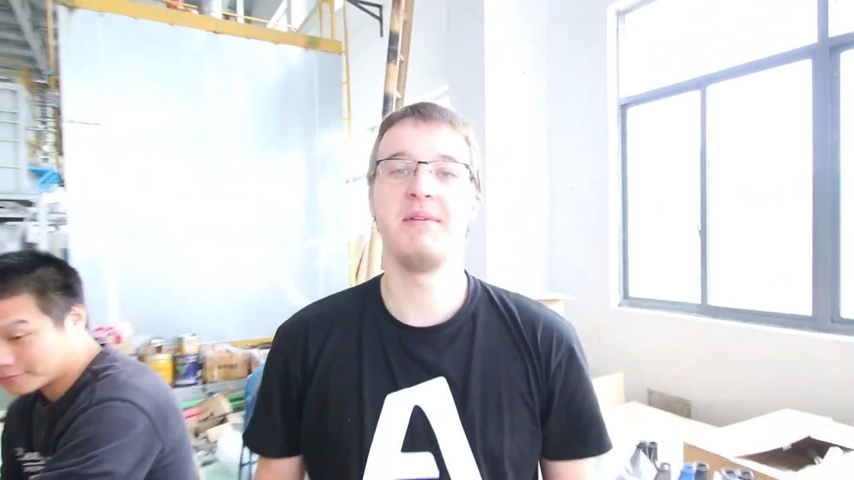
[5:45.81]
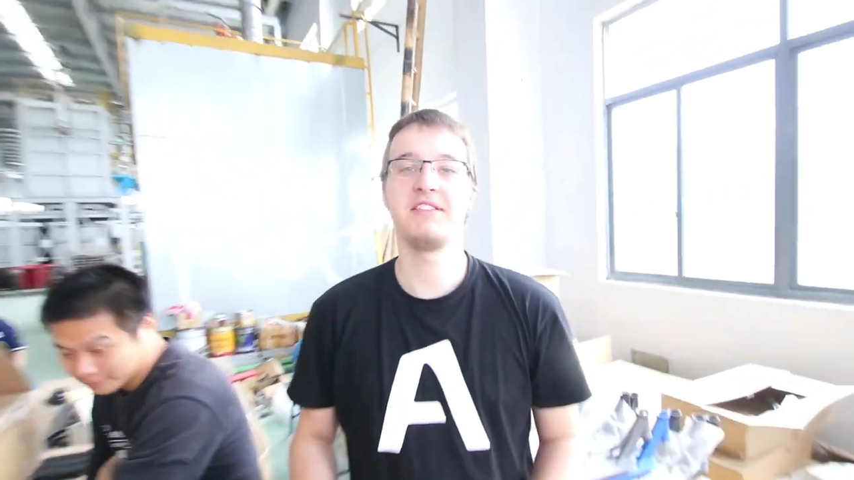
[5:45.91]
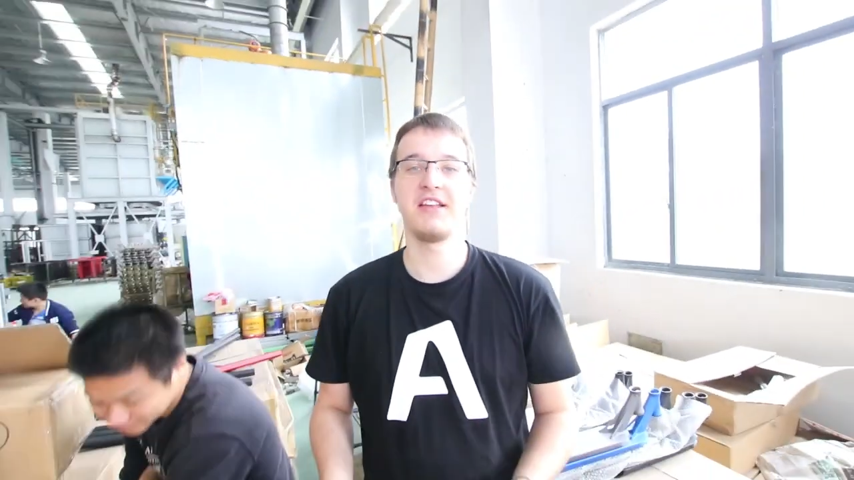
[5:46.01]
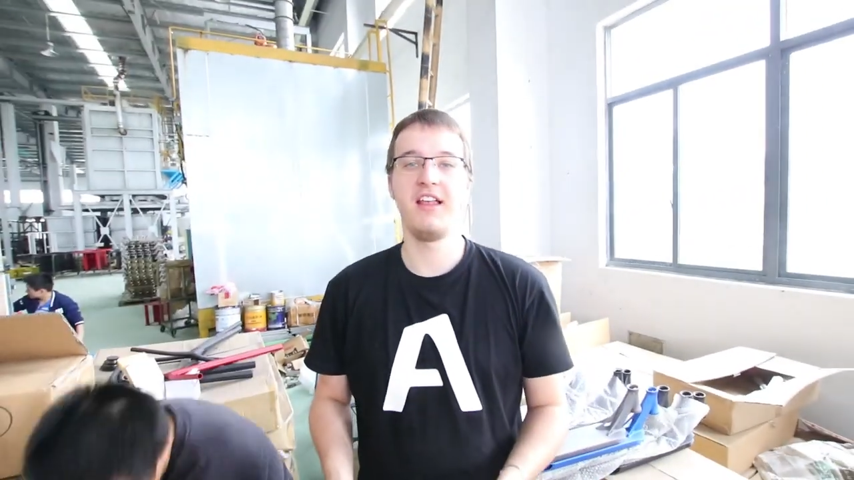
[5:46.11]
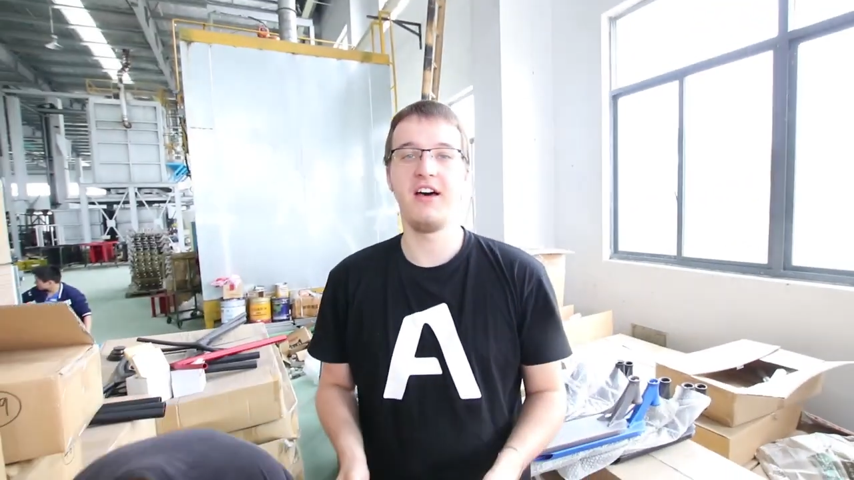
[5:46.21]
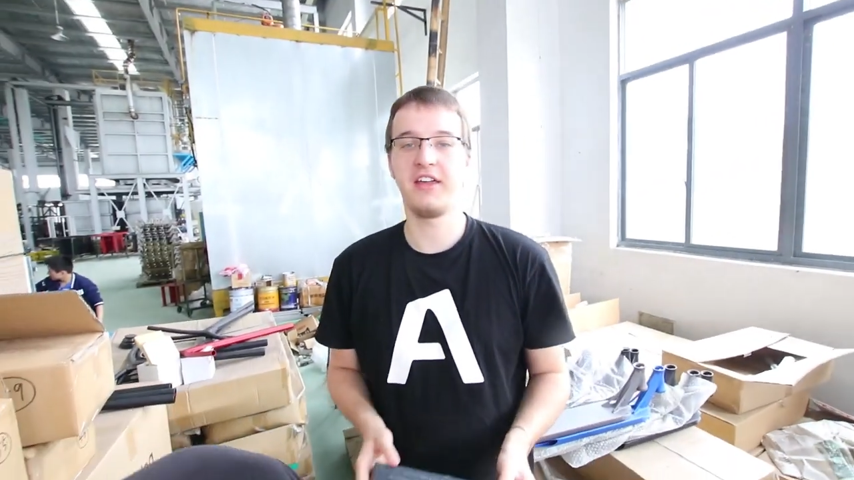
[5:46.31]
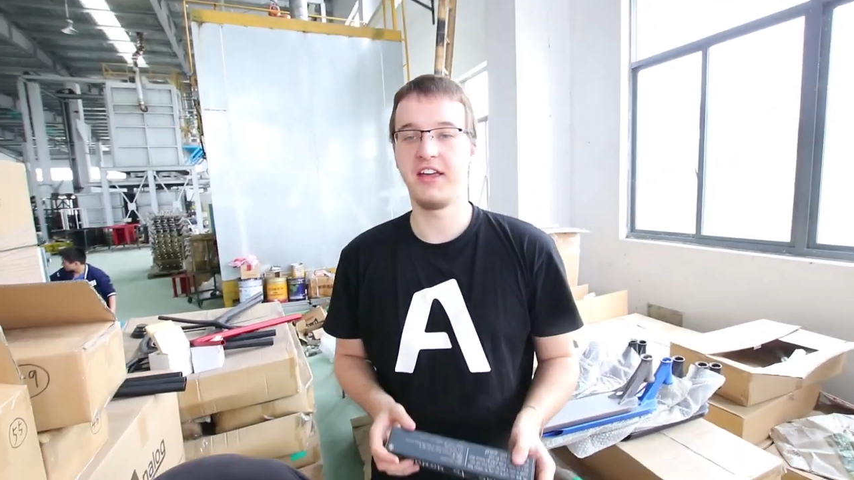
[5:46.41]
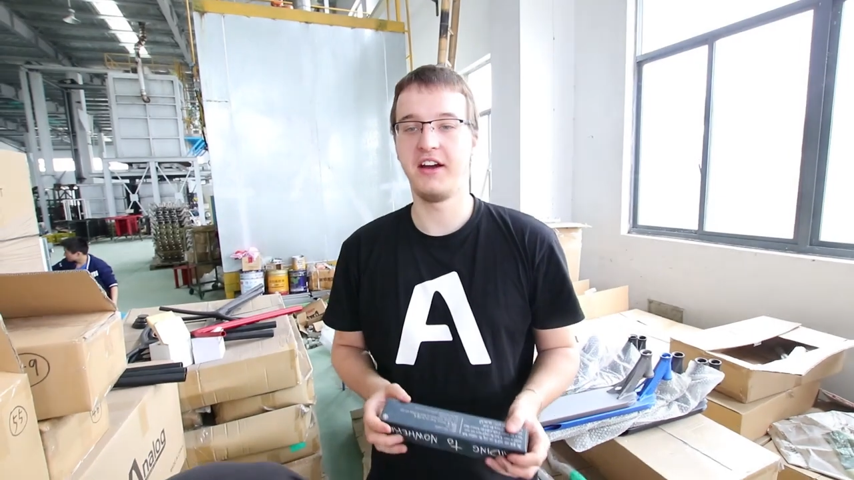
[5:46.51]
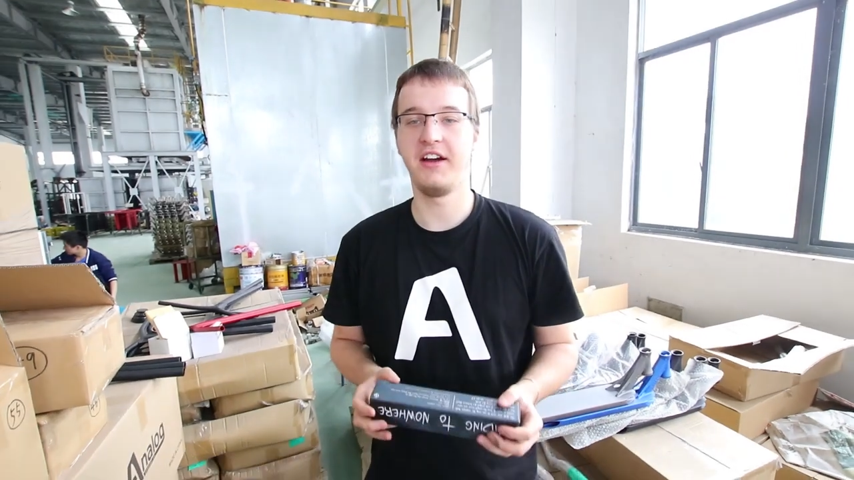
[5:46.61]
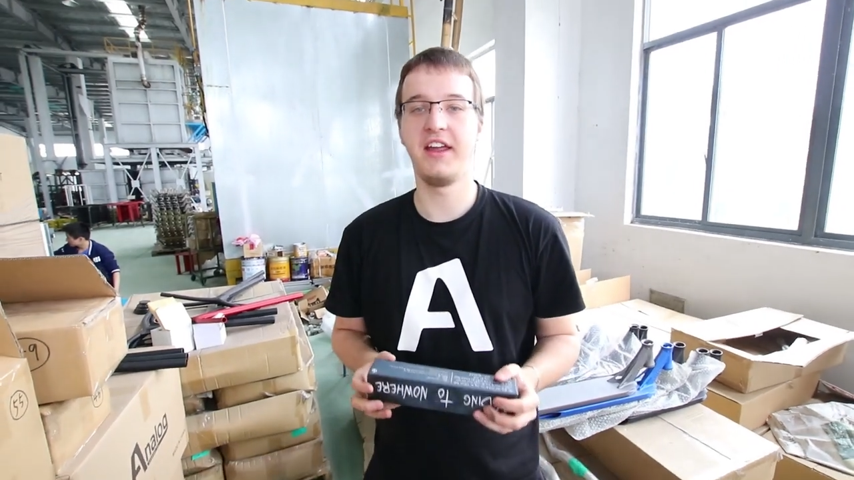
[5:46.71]
Mr. Analog
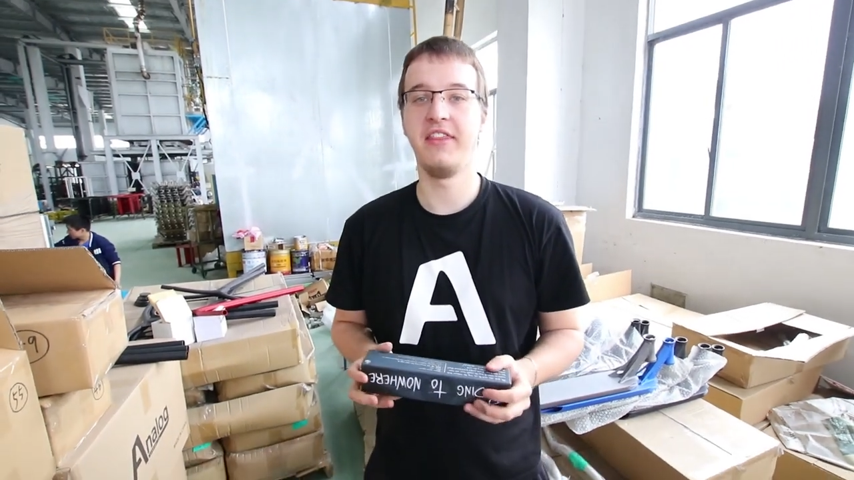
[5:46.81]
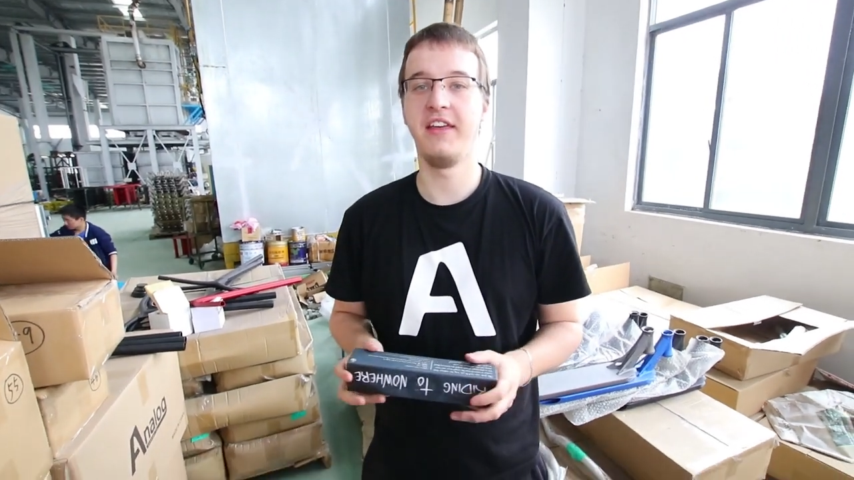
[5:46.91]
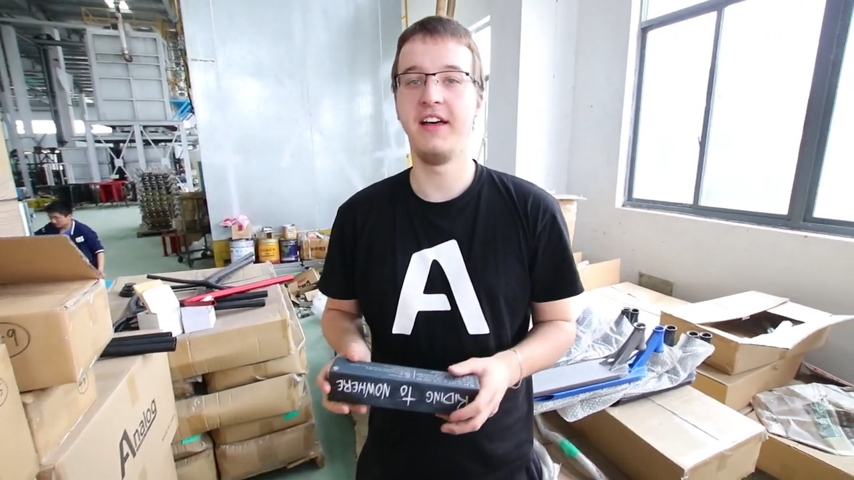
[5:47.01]
here in